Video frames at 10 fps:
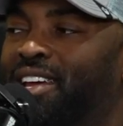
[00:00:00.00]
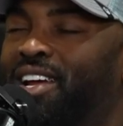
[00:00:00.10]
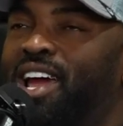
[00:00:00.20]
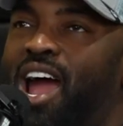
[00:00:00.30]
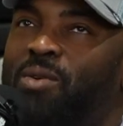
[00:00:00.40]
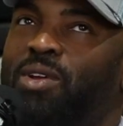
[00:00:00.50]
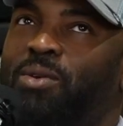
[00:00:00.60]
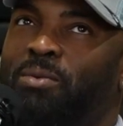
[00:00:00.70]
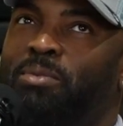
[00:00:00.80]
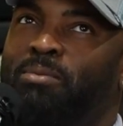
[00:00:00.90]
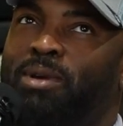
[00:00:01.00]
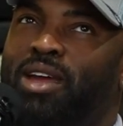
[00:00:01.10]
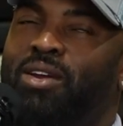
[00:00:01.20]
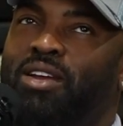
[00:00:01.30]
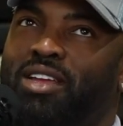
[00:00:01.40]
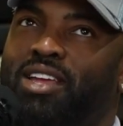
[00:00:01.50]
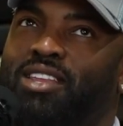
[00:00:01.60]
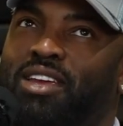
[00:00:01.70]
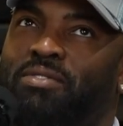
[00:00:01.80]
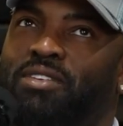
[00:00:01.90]
Yeah, Kyrie would be Barry,
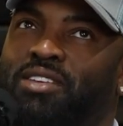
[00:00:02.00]
definitely.